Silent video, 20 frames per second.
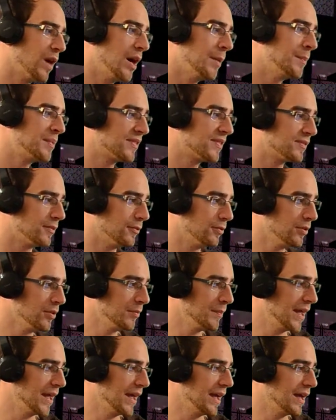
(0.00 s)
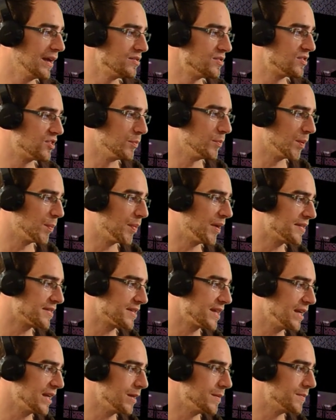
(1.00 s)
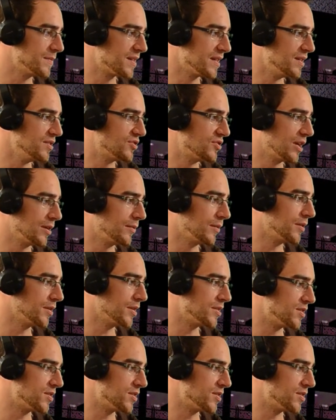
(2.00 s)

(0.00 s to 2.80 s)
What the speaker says: Rob Storm and Superboss Games in general,